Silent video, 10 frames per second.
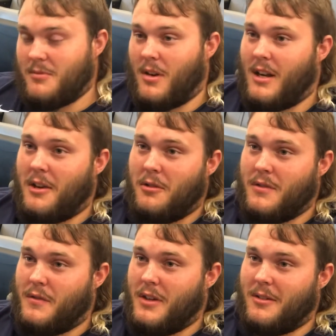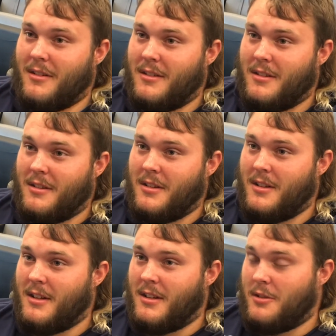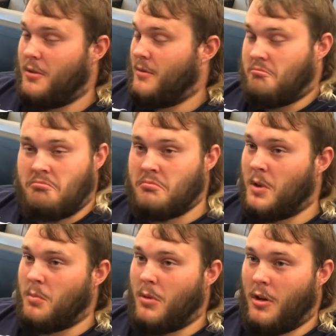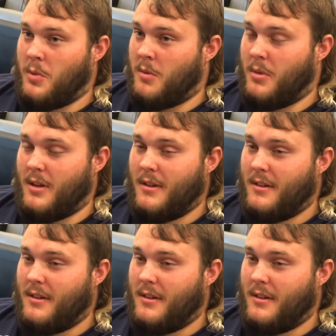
Ran out on the field. Didn't bother me a bit.